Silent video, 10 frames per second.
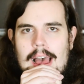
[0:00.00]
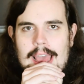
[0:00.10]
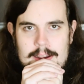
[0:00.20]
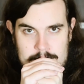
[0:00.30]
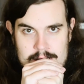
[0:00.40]

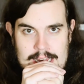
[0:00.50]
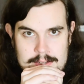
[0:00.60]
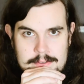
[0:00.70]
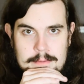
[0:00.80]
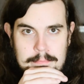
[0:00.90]
I have a lot
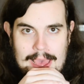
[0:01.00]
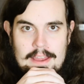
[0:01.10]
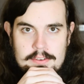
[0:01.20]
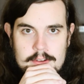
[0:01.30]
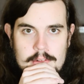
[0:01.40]
of
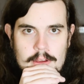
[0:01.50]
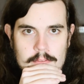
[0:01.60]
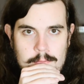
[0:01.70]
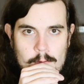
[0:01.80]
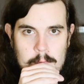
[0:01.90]
compassion
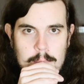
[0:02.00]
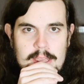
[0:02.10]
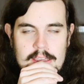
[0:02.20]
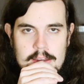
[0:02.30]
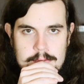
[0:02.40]
for
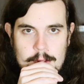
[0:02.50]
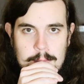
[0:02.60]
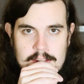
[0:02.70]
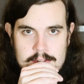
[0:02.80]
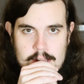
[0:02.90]
me a few
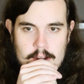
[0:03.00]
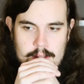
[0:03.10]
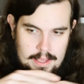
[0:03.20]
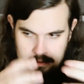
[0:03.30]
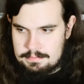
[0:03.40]
months ago
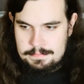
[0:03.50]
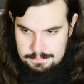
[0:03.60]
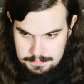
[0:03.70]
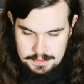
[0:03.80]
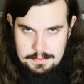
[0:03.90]
and
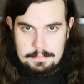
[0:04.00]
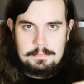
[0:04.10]
the